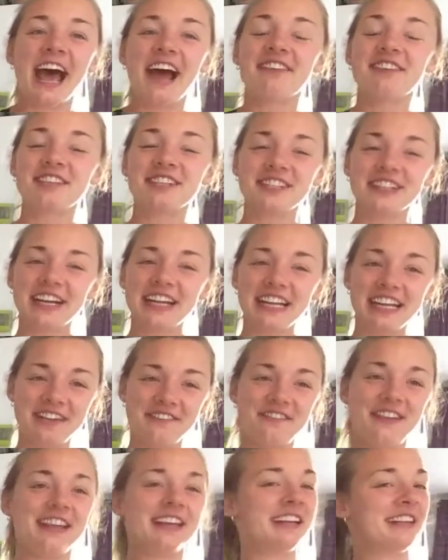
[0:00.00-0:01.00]
Have a great
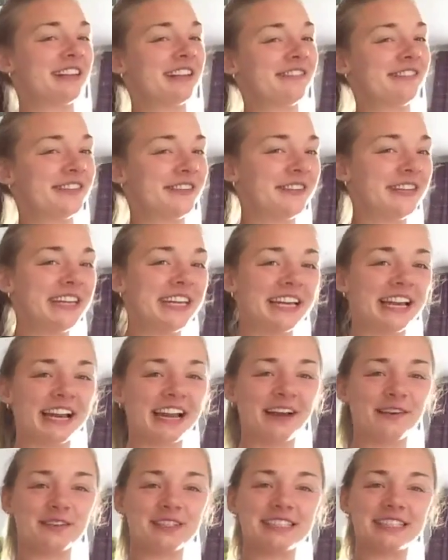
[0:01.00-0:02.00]
evening and a lovely weekend,
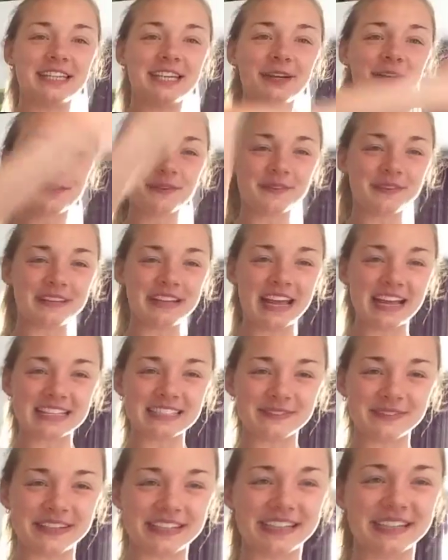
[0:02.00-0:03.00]
and I will see you
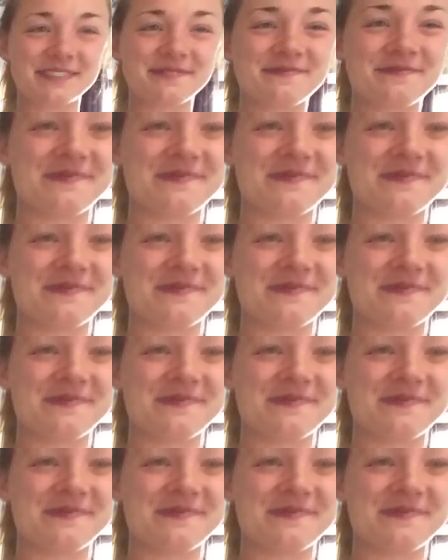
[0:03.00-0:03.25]
next week.